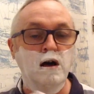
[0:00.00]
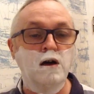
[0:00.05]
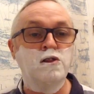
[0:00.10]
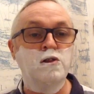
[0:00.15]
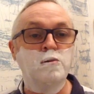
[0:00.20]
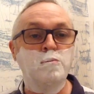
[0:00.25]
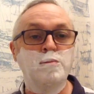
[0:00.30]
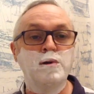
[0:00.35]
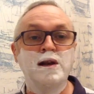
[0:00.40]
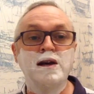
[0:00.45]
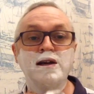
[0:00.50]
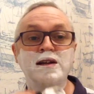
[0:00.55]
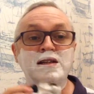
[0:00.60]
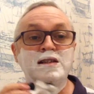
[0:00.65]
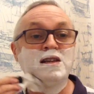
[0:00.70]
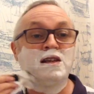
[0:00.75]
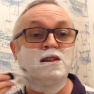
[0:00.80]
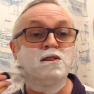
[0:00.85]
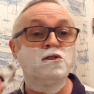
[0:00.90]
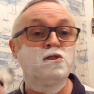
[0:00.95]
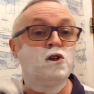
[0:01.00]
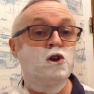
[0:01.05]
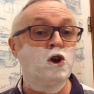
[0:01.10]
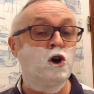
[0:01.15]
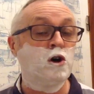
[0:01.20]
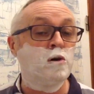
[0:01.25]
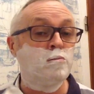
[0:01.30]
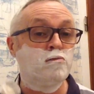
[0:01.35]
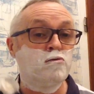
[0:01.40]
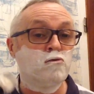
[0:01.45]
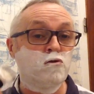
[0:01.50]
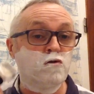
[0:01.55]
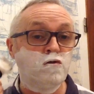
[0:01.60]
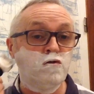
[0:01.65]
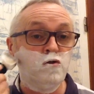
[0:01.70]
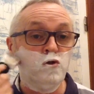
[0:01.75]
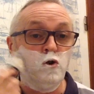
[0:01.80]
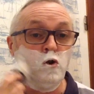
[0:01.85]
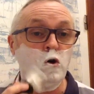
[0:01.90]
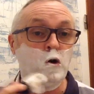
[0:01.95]
other blades that I
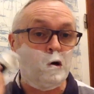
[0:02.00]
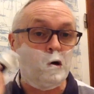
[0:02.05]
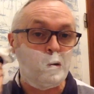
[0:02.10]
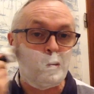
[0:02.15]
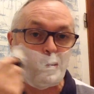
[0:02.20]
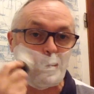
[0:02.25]
prefer.